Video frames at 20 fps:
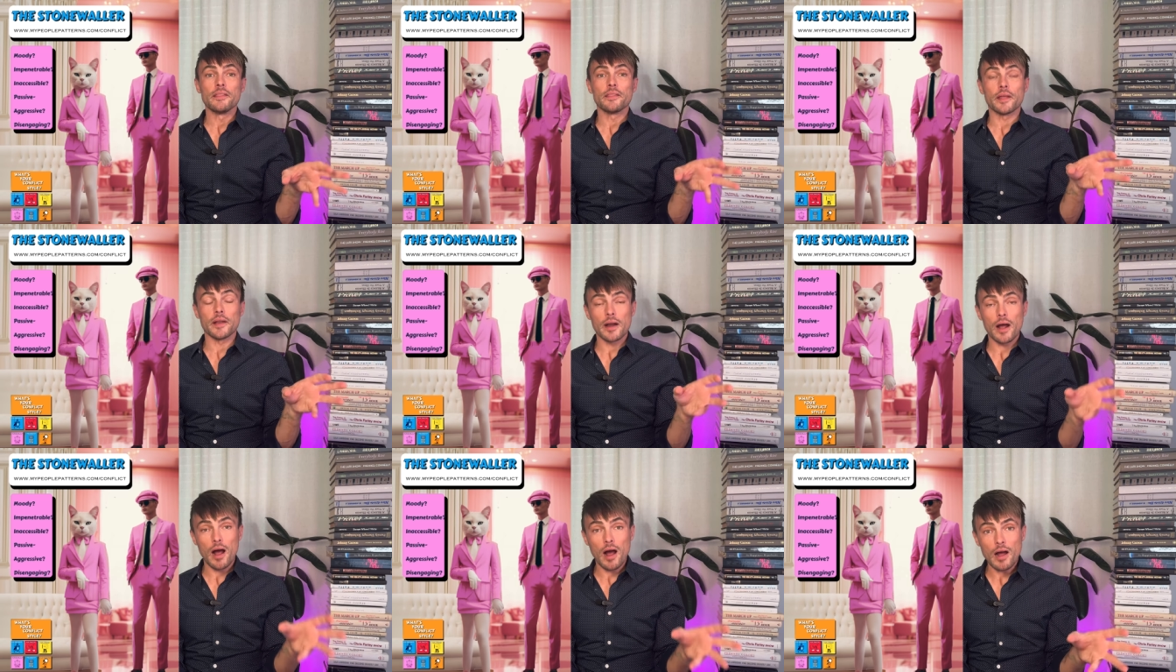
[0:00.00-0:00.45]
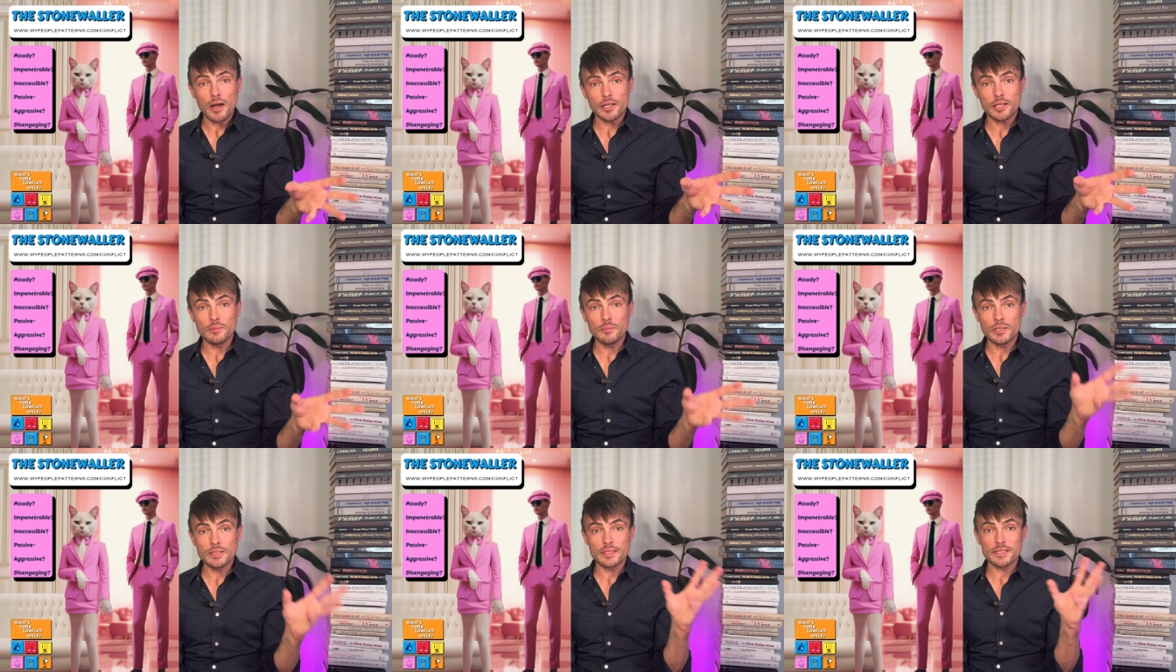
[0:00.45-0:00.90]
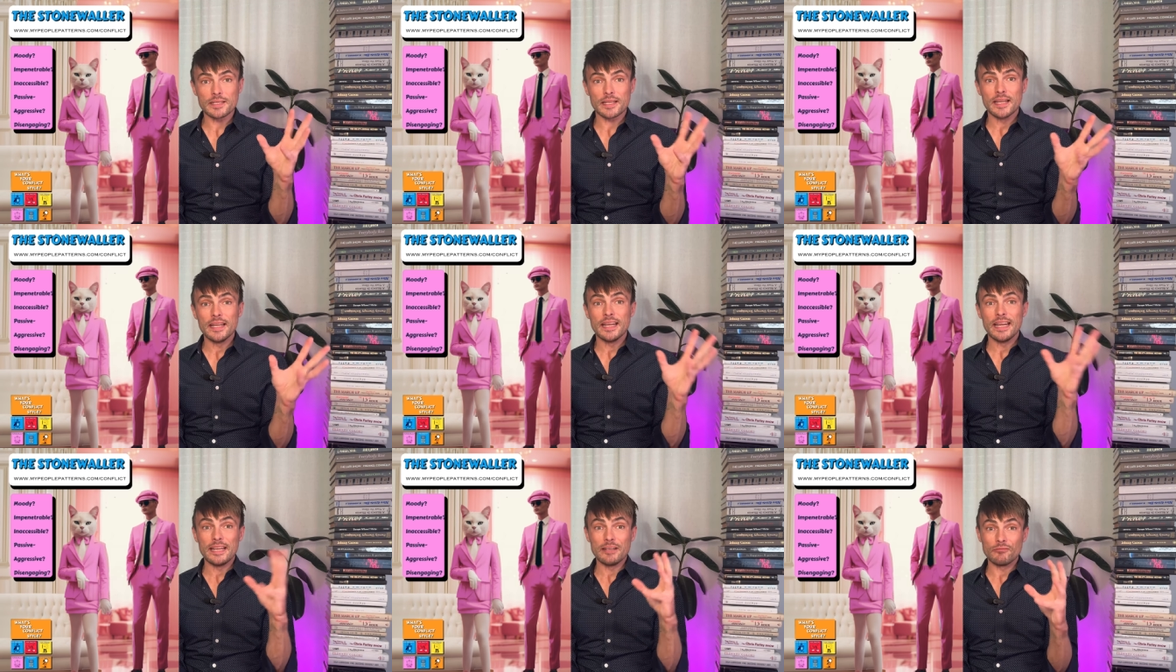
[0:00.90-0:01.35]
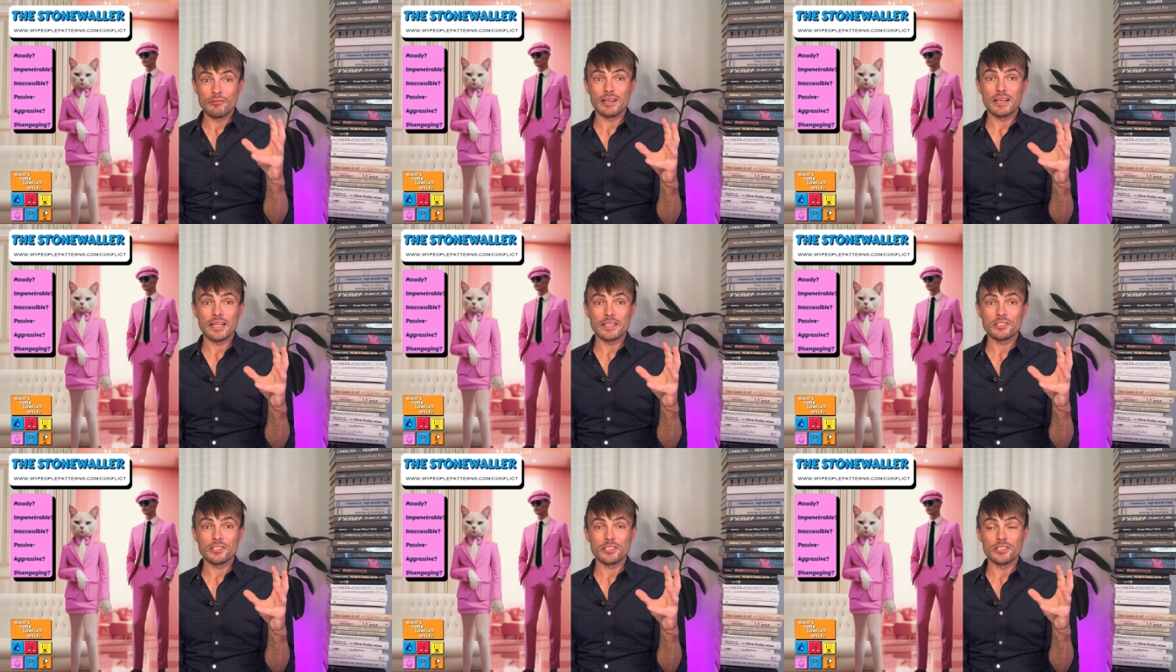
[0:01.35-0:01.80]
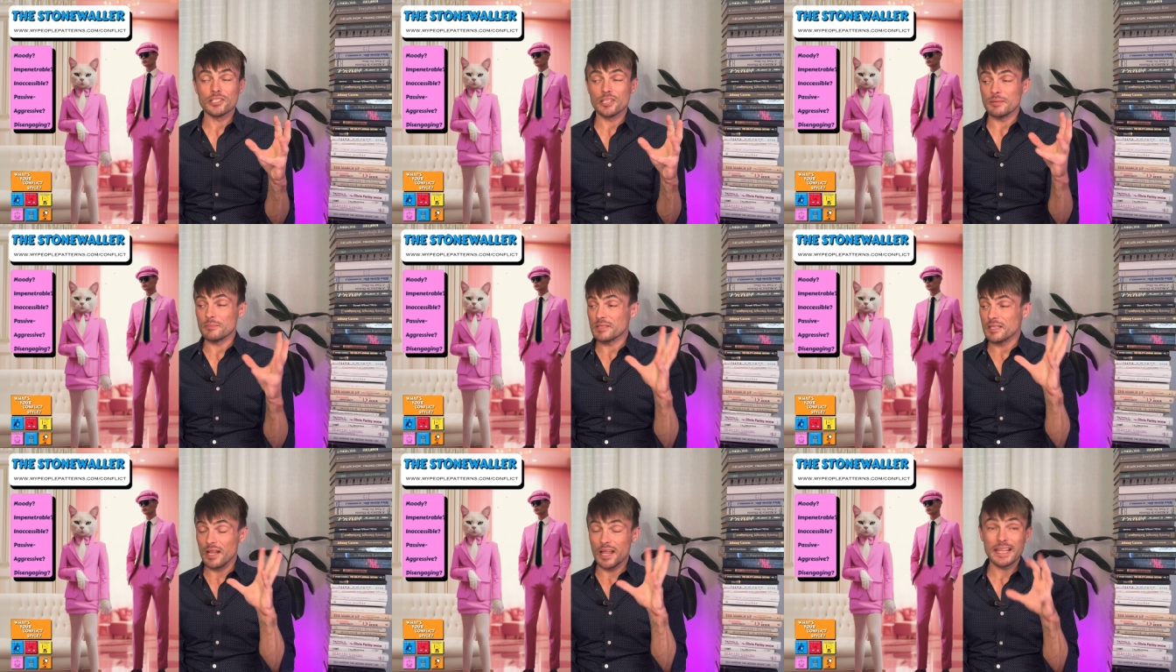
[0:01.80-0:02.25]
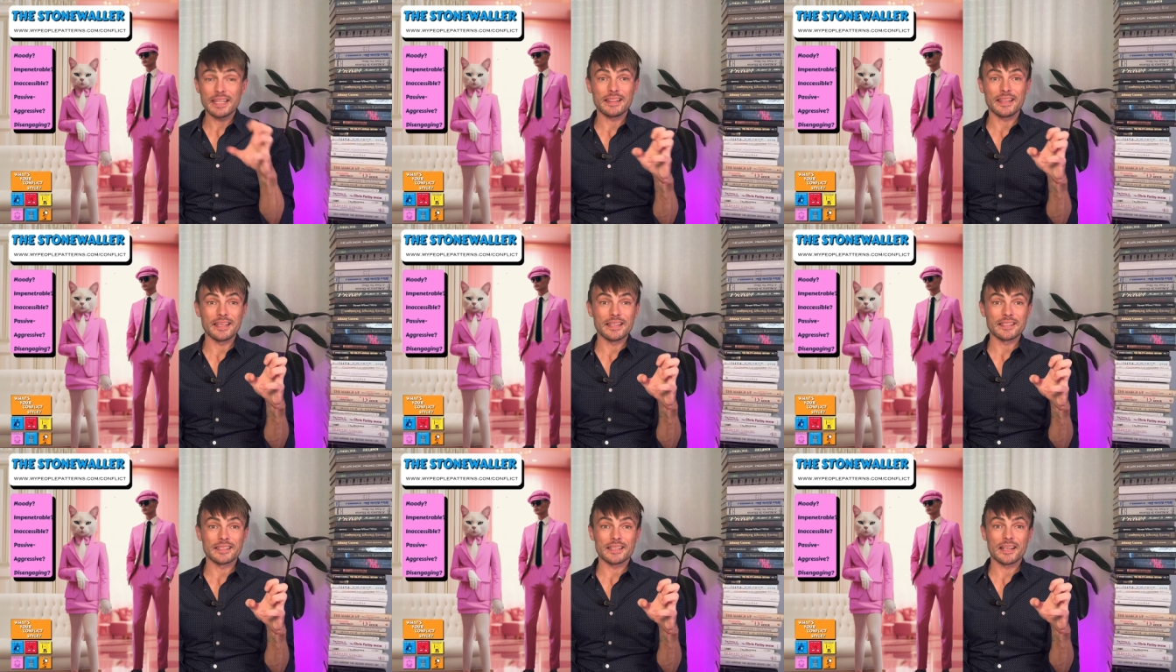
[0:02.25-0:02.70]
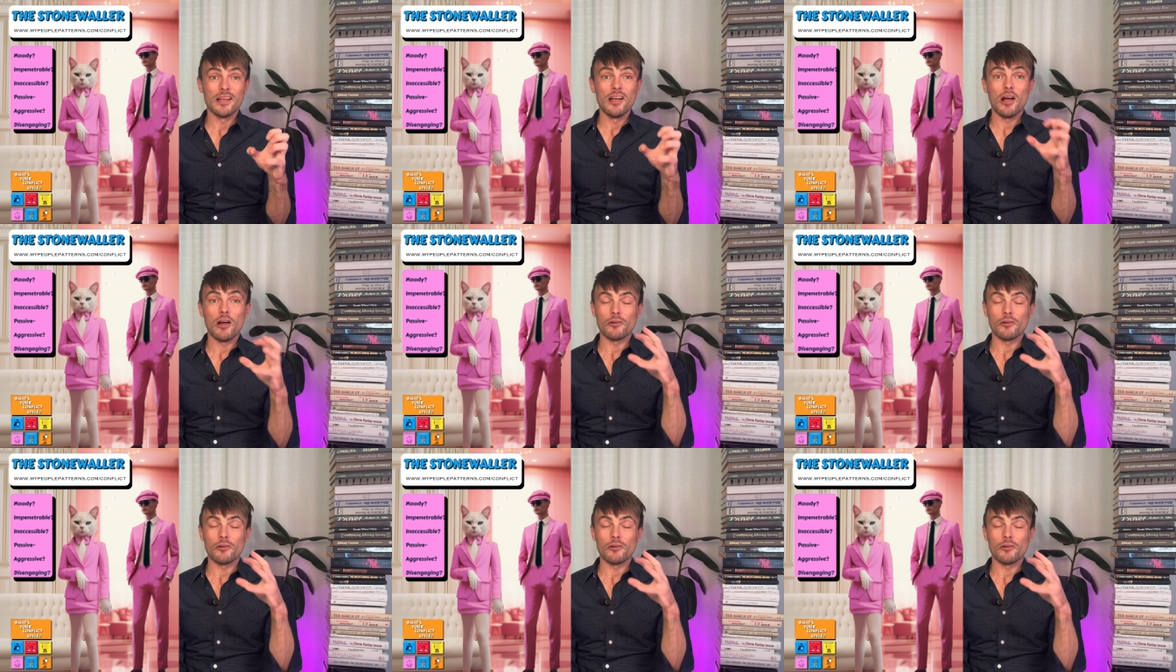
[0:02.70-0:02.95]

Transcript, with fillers: that arguments in relationships like this